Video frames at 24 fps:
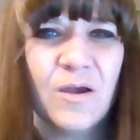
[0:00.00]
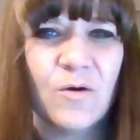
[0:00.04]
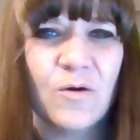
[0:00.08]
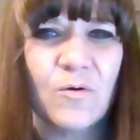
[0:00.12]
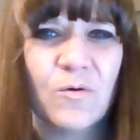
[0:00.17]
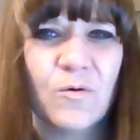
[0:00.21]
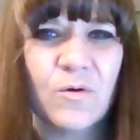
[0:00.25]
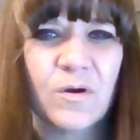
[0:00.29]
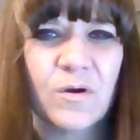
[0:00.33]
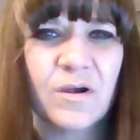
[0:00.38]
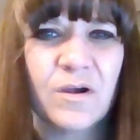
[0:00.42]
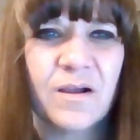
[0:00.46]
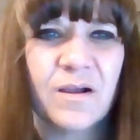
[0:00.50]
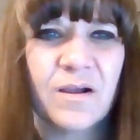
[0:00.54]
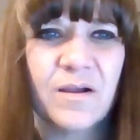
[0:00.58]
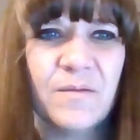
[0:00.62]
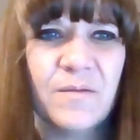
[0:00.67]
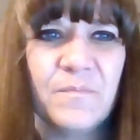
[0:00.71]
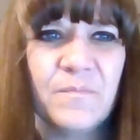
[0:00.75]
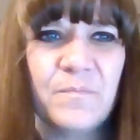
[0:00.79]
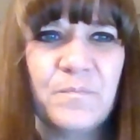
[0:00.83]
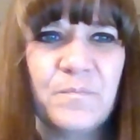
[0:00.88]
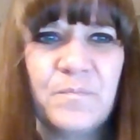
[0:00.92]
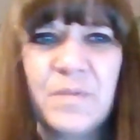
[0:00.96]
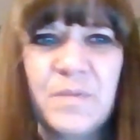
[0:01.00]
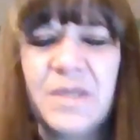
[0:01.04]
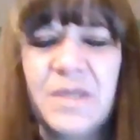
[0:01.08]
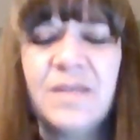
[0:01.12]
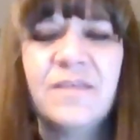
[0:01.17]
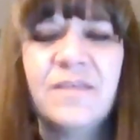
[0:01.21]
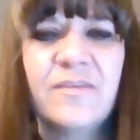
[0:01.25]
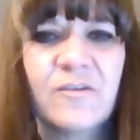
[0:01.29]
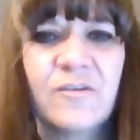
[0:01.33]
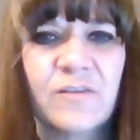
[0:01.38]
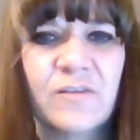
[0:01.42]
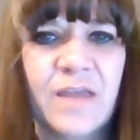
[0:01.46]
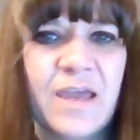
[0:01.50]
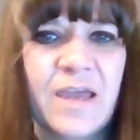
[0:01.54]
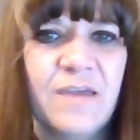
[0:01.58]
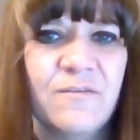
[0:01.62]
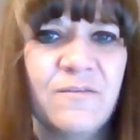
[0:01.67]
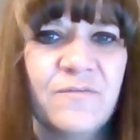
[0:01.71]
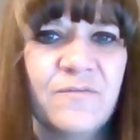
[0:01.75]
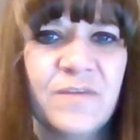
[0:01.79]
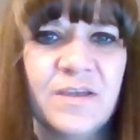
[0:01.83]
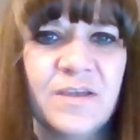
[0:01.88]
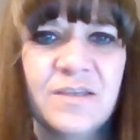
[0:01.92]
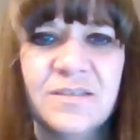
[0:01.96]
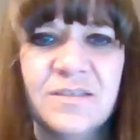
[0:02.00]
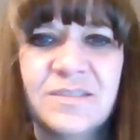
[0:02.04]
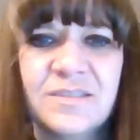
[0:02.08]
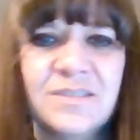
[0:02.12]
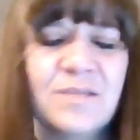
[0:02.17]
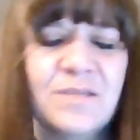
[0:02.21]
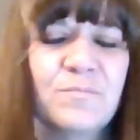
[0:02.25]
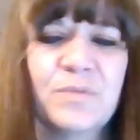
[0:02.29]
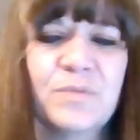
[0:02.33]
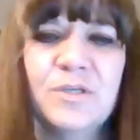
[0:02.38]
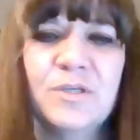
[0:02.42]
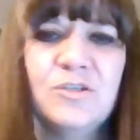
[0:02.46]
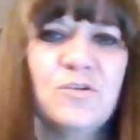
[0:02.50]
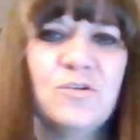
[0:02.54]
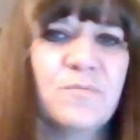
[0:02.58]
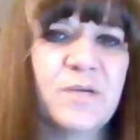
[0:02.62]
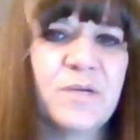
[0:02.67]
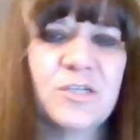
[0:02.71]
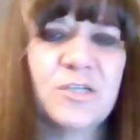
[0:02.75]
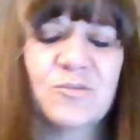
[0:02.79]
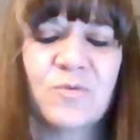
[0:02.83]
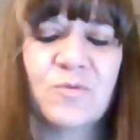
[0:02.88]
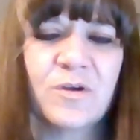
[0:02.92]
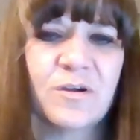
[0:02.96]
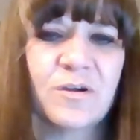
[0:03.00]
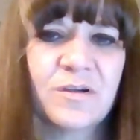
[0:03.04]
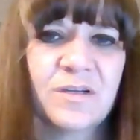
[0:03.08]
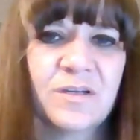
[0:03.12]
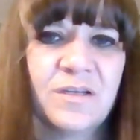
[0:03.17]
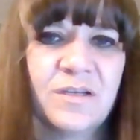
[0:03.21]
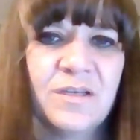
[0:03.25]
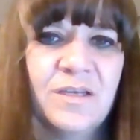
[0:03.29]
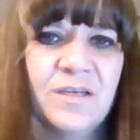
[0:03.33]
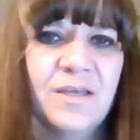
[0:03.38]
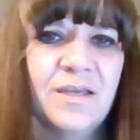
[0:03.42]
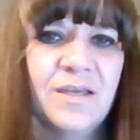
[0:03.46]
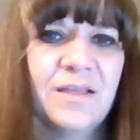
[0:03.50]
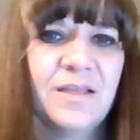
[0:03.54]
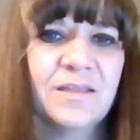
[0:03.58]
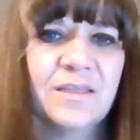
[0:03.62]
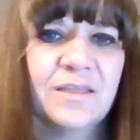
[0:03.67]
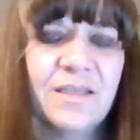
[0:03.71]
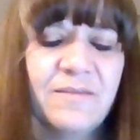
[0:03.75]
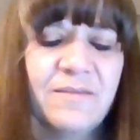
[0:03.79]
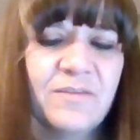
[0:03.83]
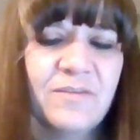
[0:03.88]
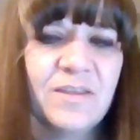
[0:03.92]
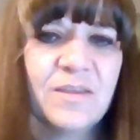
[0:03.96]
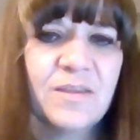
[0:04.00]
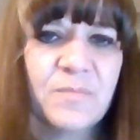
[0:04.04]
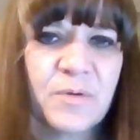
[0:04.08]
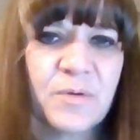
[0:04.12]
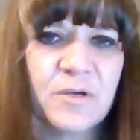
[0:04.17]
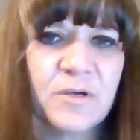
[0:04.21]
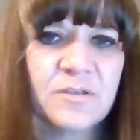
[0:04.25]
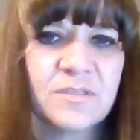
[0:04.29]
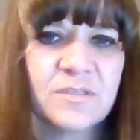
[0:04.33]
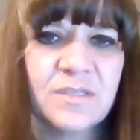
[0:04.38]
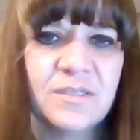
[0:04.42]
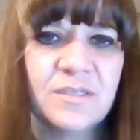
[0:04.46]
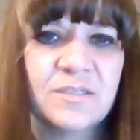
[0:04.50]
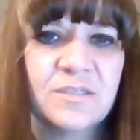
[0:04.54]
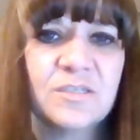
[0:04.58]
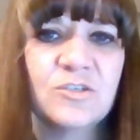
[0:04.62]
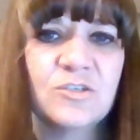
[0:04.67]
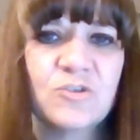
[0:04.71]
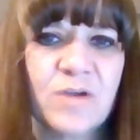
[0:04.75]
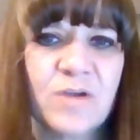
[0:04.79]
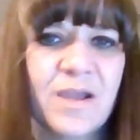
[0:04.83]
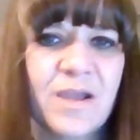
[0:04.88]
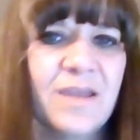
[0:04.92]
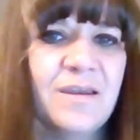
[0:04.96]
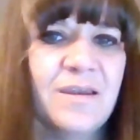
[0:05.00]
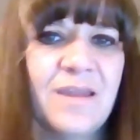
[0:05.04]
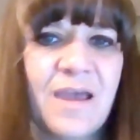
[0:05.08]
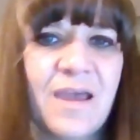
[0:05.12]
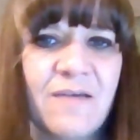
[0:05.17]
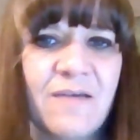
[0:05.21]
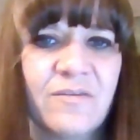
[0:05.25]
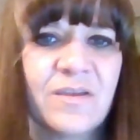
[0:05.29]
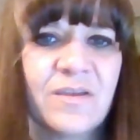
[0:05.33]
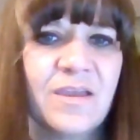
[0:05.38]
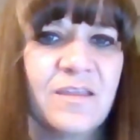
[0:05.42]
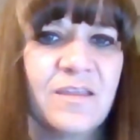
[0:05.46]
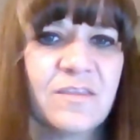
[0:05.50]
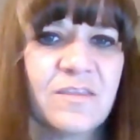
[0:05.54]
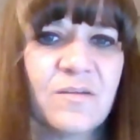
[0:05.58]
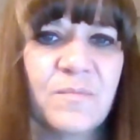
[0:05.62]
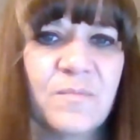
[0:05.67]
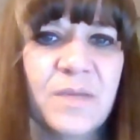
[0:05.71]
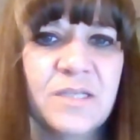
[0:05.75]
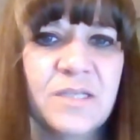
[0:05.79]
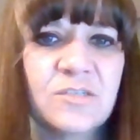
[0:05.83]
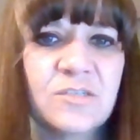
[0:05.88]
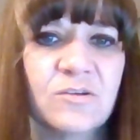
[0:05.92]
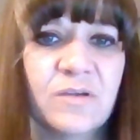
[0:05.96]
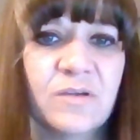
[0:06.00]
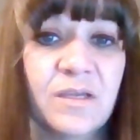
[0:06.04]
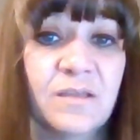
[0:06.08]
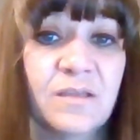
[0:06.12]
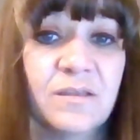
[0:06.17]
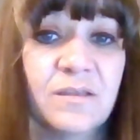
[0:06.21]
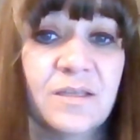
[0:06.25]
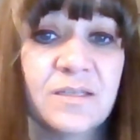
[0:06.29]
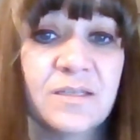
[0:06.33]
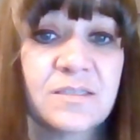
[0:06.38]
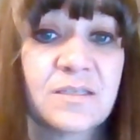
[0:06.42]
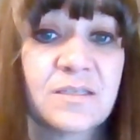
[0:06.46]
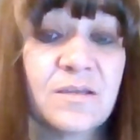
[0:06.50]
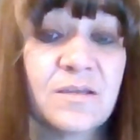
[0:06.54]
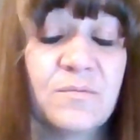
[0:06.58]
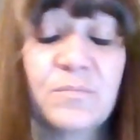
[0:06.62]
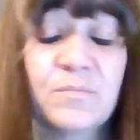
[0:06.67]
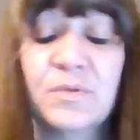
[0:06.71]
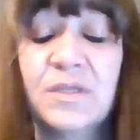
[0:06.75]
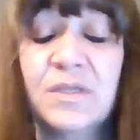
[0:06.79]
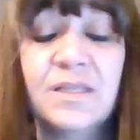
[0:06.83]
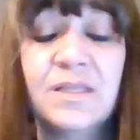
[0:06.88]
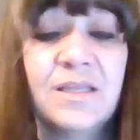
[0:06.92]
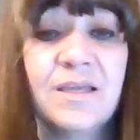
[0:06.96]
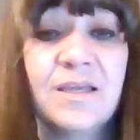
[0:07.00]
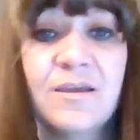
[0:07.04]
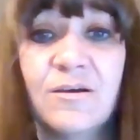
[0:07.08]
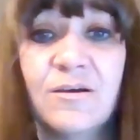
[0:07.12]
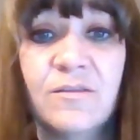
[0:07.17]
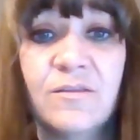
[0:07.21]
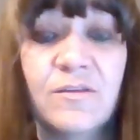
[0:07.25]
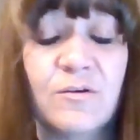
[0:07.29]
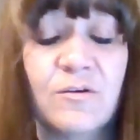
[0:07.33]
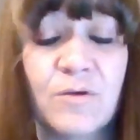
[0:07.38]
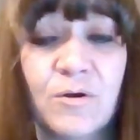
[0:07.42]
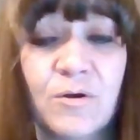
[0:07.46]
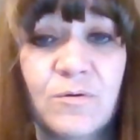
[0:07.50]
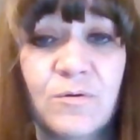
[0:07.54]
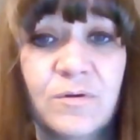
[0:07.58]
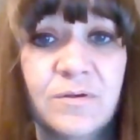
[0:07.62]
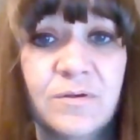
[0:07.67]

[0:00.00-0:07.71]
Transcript: or being in their life is simply too much work, leaving the person to try and navigate their mental illness completely on their own.